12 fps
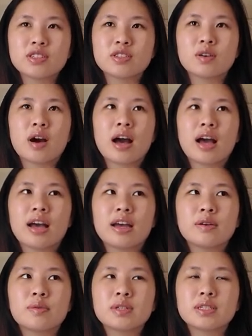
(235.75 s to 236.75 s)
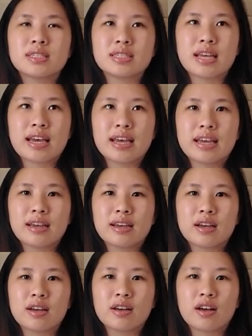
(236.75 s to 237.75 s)
so I would
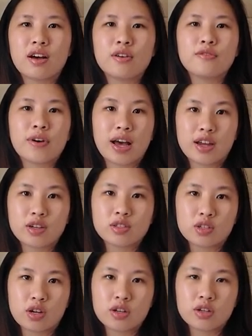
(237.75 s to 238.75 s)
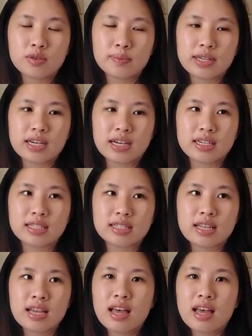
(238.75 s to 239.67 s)
say a fire starter because